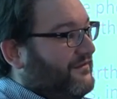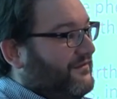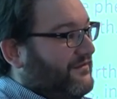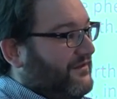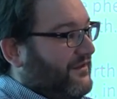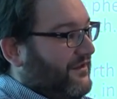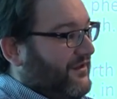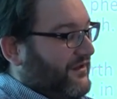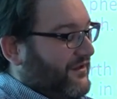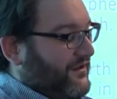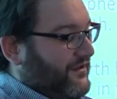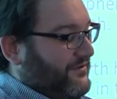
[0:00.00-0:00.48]

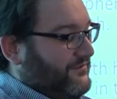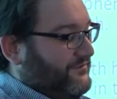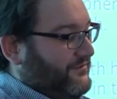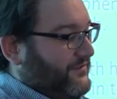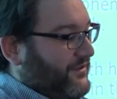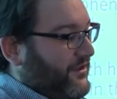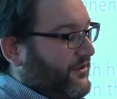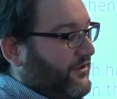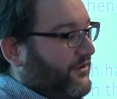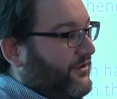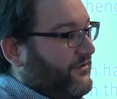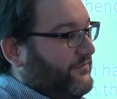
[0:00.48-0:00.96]

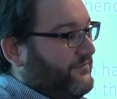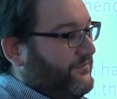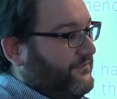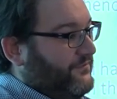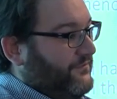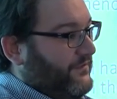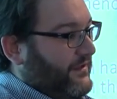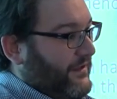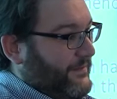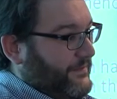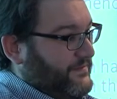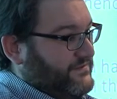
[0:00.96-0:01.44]
the Earth
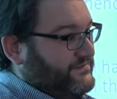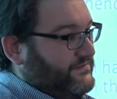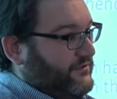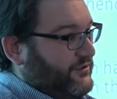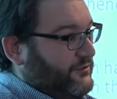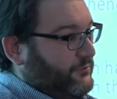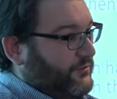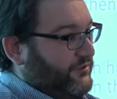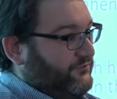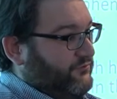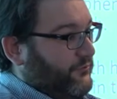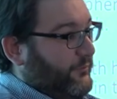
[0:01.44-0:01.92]
and the
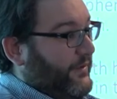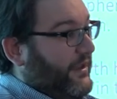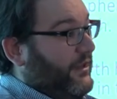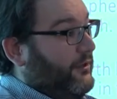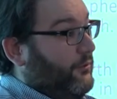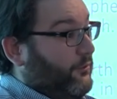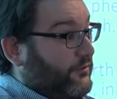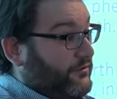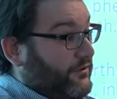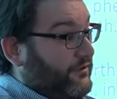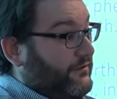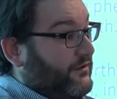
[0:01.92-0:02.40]
solar wind repel
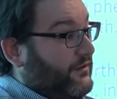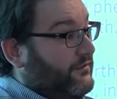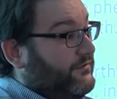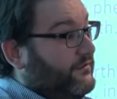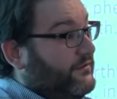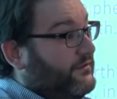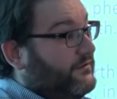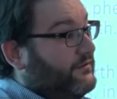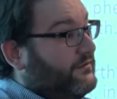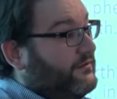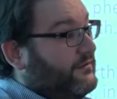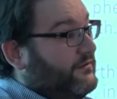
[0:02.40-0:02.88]
one
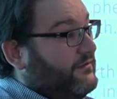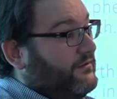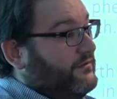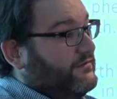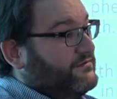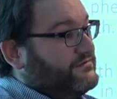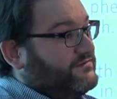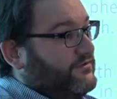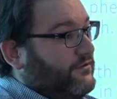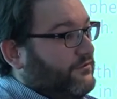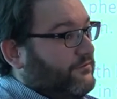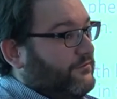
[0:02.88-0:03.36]
another.
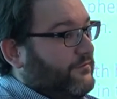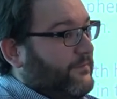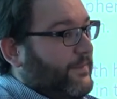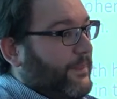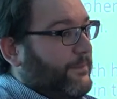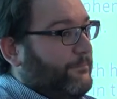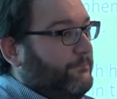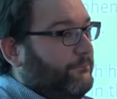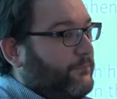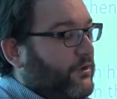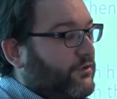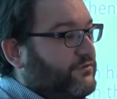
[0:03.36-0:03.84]
So
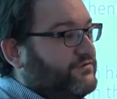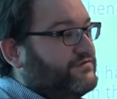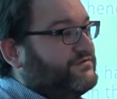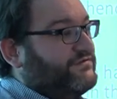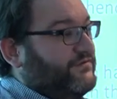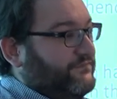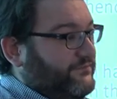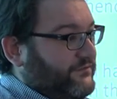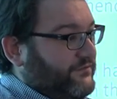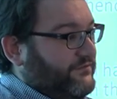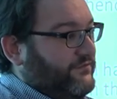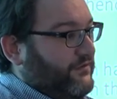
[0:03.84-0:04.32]
most
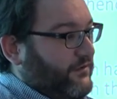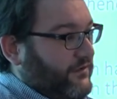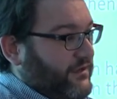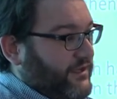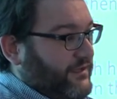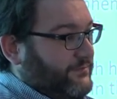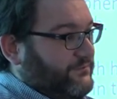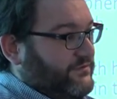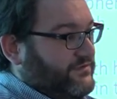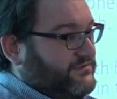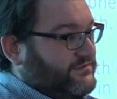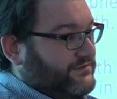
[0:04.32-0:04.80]
of the
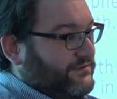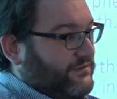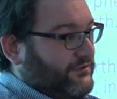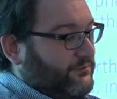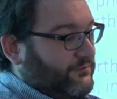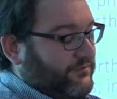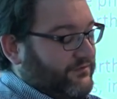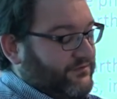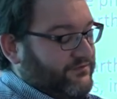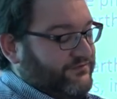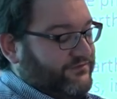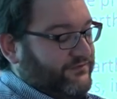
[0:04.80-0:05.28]
time, the solar
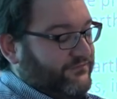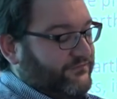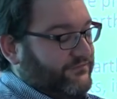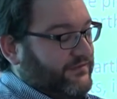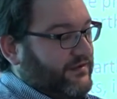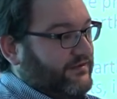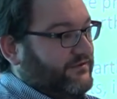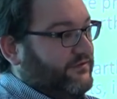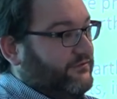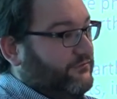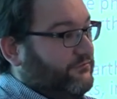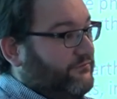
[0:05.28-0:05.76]
wind is
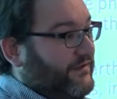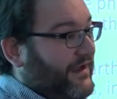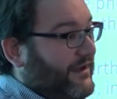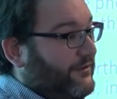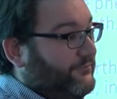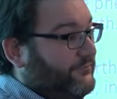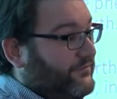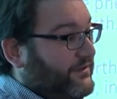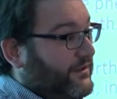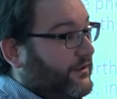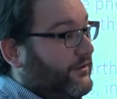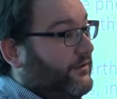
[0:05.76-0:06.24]
deflected
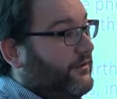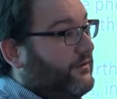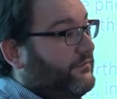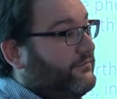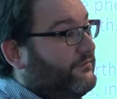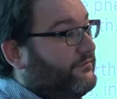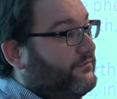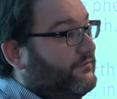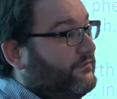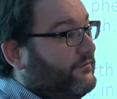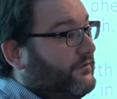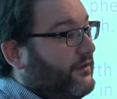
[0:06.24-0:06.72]
around the
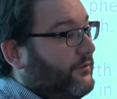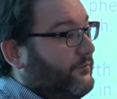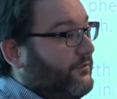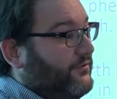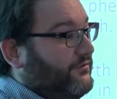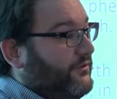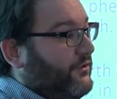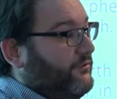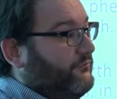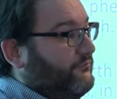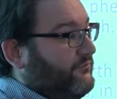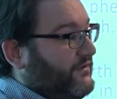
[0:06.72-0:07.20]
Earth, and we
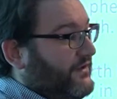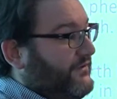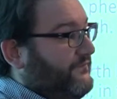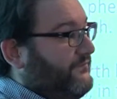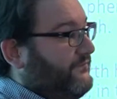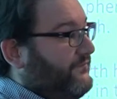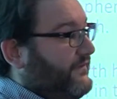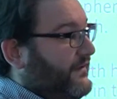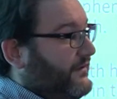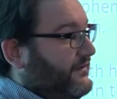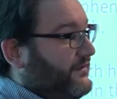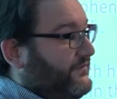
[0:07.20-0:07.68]
don't really
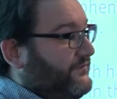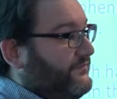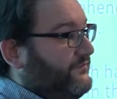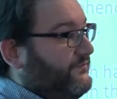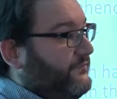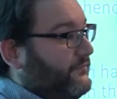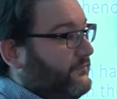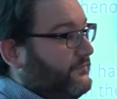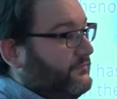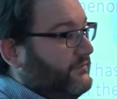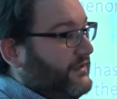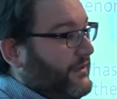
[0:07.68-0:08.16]
feel its
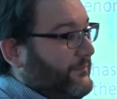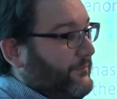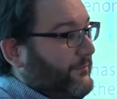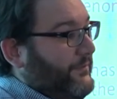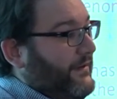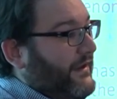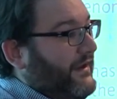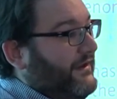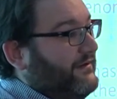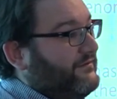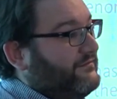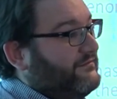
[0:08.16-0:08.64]
full
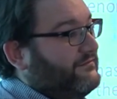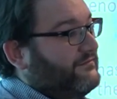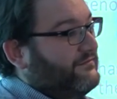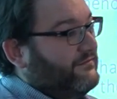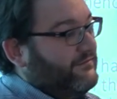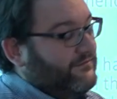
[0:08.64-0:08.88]
impact.